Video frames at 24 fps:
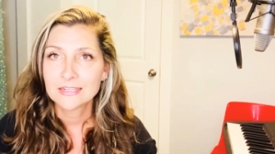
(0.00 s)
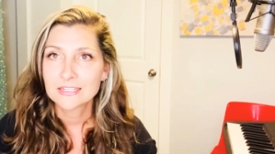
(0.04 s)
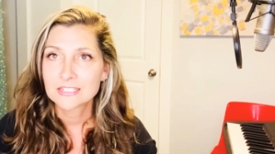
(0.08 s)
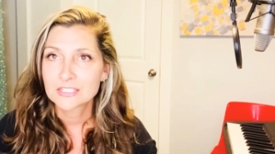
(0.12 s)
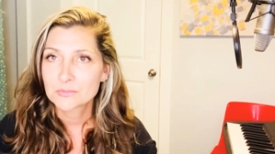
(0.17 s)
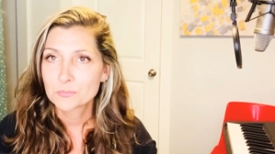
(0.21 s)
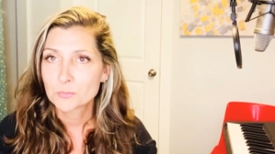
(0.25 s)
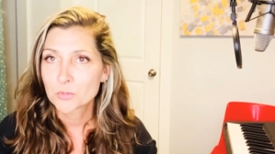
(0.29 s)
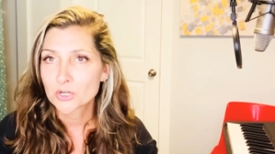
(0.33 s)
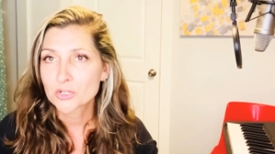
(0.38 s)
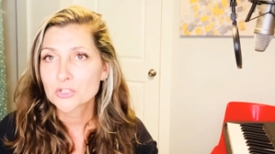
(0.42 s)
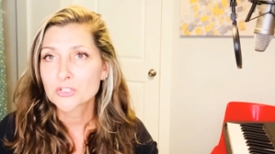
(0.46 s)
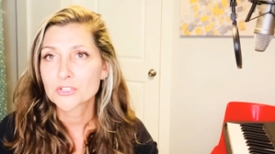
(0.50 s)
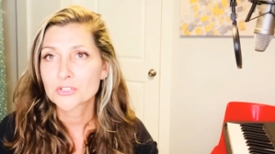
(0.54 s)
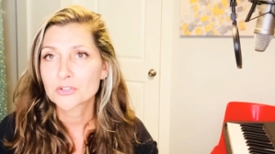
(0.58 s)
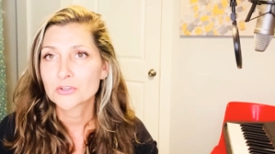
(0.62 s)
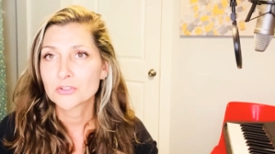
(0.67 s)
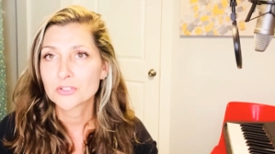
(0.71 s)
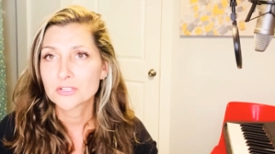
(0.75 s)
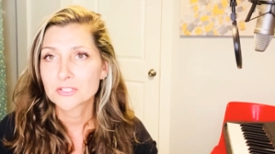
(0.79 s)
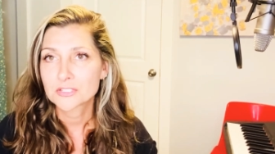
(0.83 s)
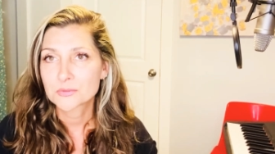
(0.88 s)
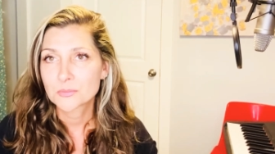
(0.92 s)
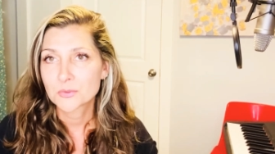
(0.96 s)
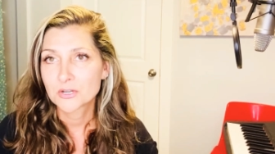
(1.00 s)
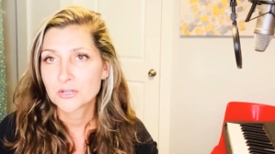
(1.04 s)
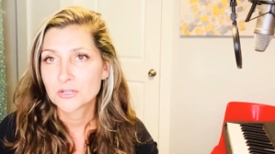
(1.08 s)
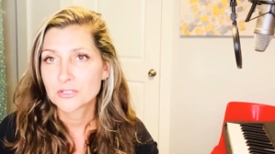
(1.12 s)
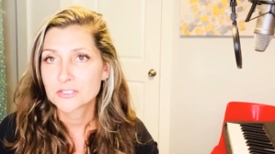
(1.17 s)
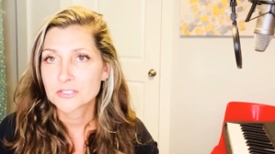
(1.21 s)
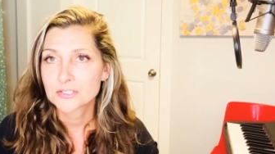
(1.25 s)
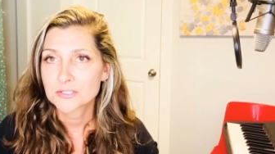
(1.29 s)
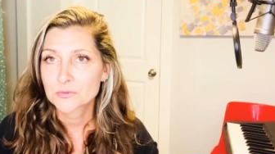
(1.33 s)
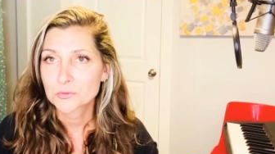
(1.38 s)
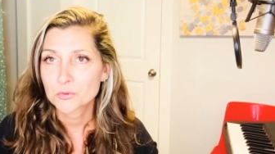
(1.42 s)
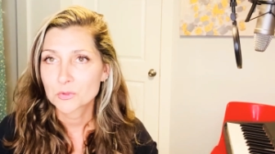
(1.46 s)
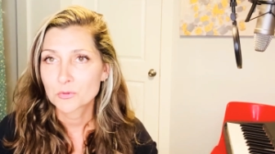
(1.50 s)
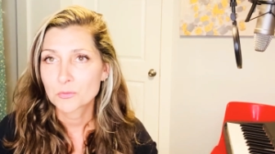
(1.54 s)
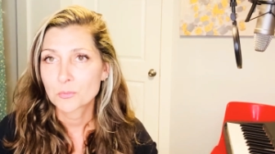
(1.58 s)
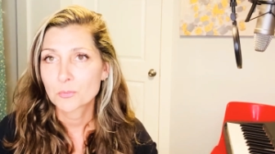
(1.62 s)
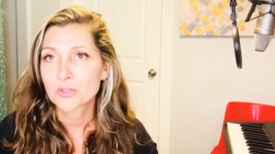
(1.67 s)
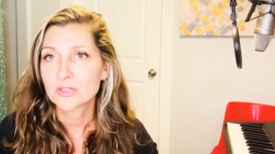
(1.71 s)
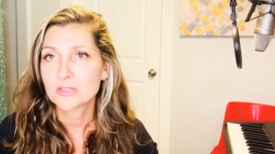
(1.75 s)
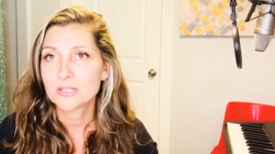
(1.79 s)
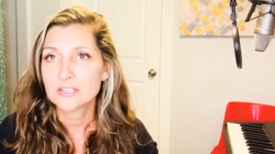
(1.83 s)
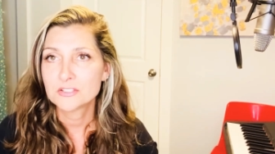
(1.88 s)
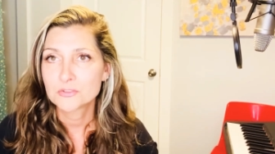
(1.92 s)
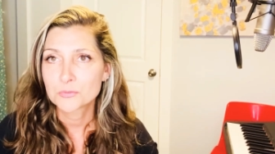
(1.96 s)
personal experiences with
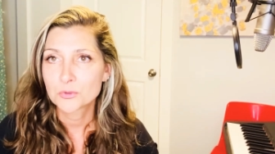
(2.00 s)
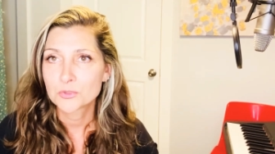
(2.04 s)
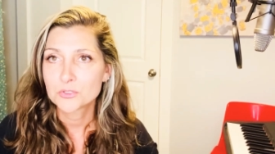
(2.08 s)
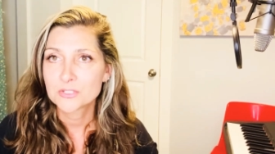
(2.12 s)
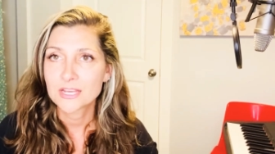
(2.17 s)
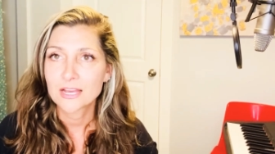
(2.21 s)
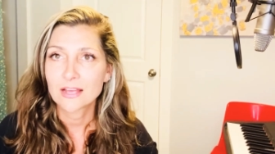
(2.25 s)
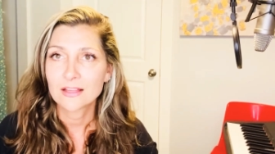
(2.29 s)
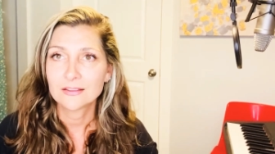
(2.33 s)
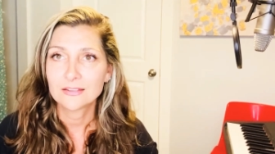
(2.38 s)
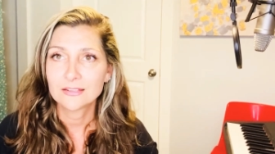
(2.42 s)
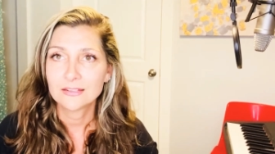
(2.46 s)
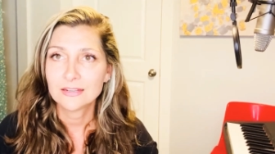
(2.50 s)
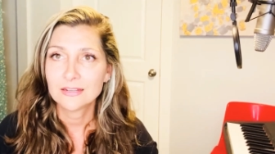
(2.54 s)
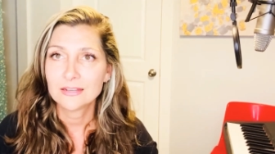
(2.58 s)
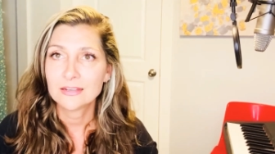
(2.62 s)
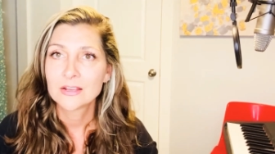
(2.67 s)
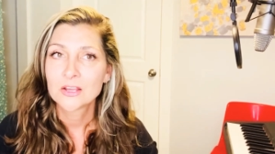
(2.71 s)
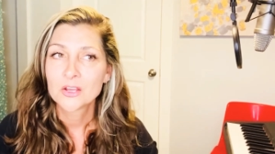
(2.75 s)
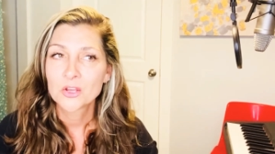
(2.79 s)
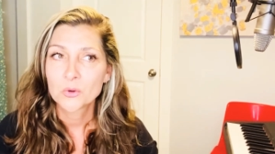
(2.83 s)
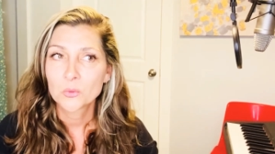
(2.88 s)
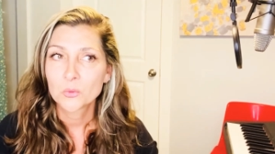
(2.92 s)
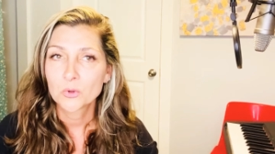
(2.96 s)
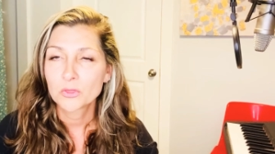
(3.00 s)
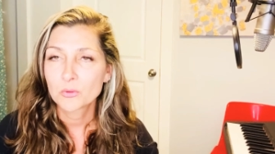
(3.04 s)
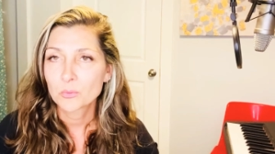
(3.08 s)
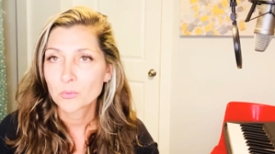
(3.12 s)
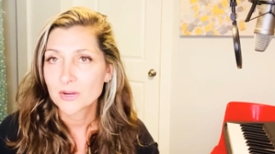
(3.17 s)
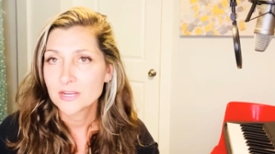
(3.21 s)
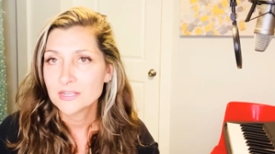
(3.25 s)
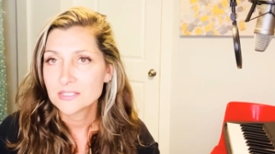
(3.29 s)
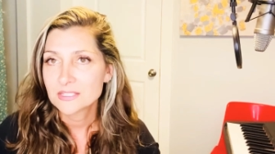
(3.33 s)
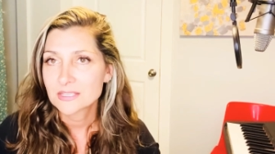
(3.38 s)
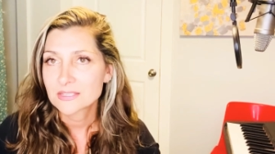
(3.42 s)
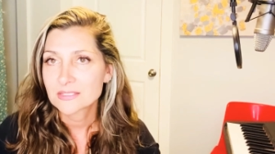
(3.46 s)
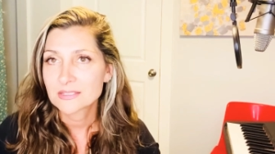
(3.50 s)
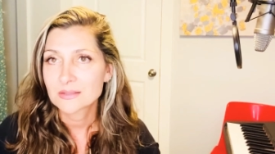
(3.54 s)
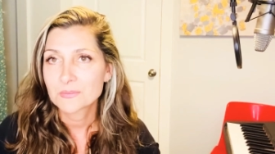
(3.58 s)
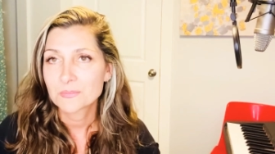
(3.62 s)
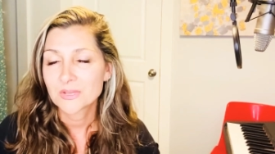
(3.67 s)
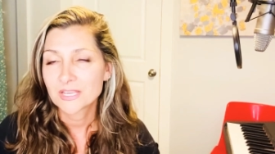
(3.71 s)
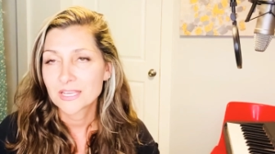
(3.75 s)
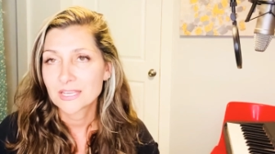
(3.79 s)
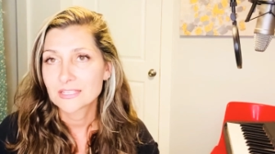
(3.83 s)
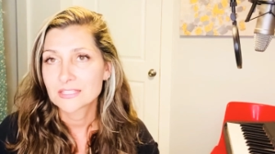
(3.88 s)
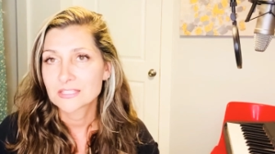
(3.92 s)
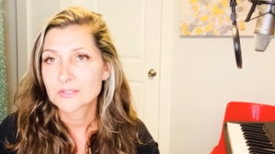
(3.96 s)
police brutality, with racism
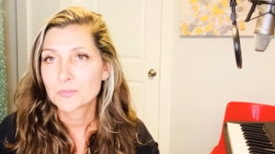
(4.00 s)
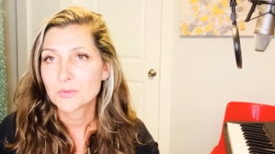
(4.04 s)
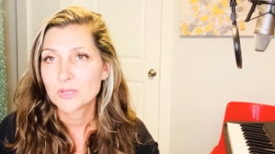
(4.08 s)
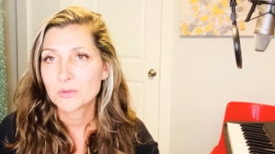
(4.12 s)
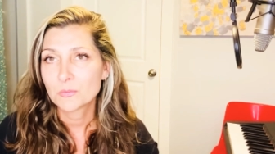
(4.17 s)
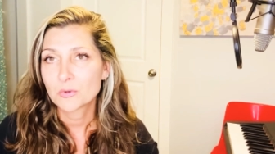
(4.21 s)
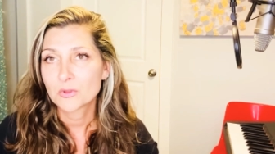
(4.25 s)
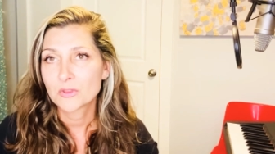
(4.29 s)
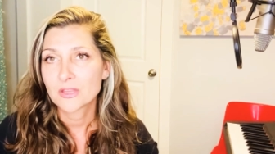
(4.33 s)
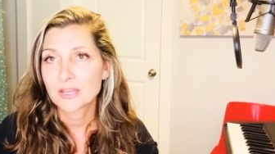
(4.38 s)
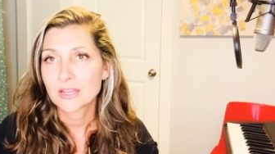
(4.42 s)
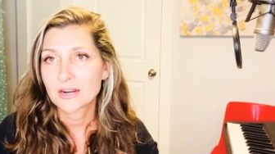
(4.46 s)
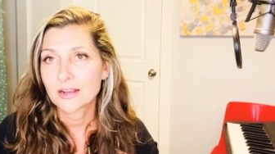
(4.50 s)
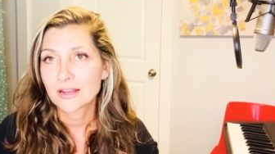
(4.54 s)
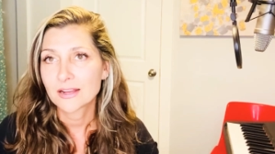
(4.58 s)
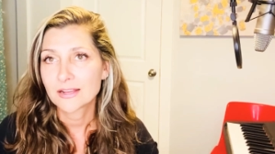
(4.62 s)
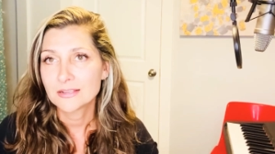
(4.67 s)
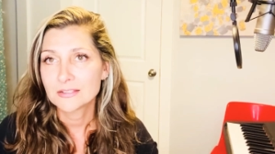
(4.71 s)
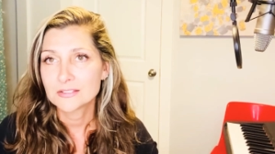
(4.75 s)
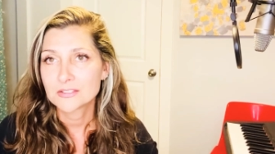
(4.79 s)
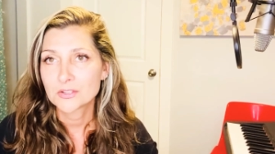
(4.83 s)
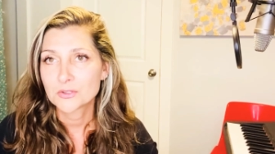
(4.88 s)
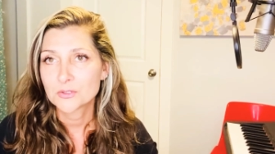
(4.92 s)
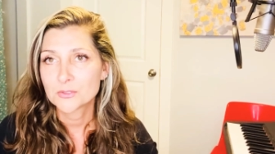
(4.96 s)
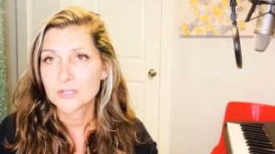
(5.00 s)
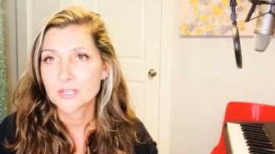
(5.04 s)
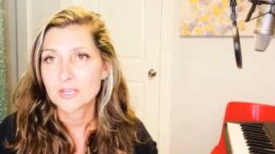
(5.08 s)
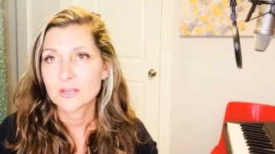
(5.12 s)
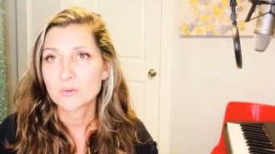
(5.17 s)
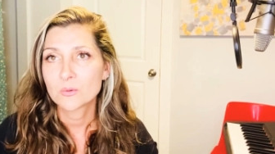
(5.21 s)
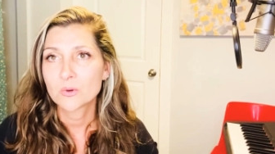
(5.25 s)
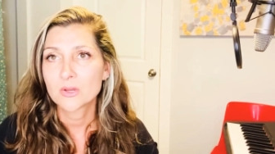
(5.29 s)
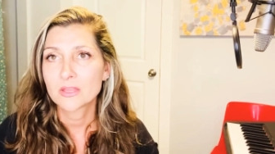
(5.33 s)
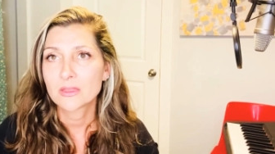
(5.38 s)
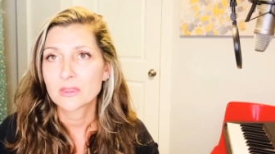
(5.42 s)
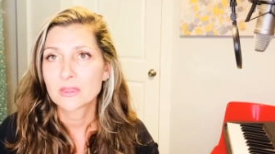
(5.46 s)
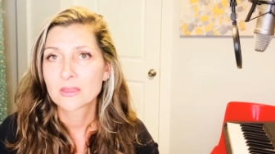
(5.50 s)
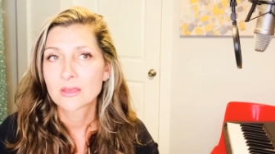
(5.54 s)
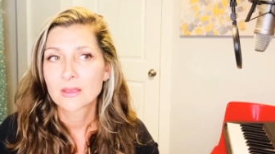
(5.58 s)
against people that I associate with